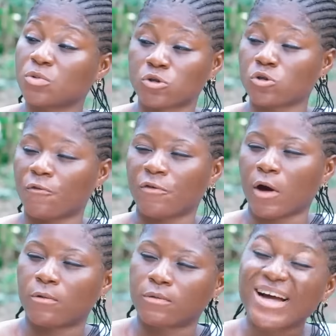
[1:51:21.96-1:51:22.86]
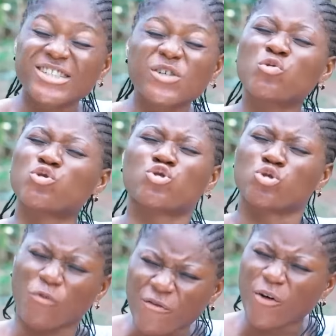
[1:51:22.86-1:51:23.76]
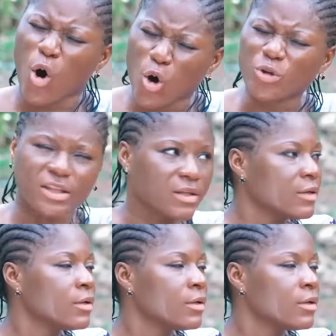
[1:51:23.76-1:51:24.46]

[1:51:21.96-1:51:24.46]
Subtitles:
Kachi will suffer. Kachi will suffer for all the...